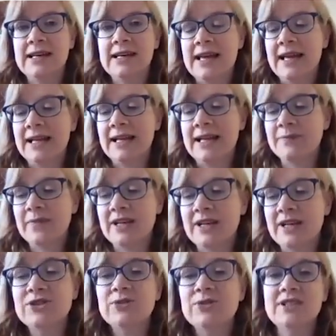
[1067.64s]
So I
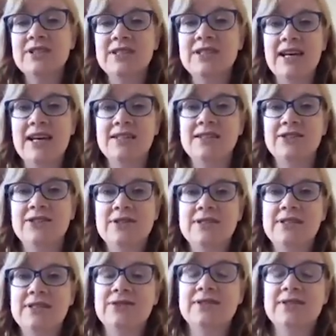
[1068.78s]
just wanted to end.
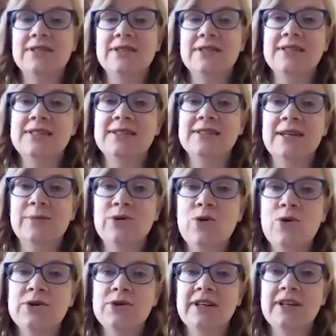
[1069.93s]
There's a nice
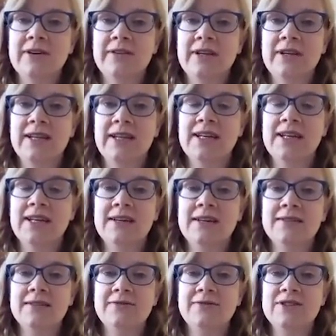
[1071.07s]
quote I found that I think kind
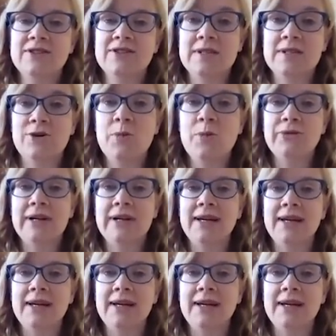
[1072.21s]
of sums it up really.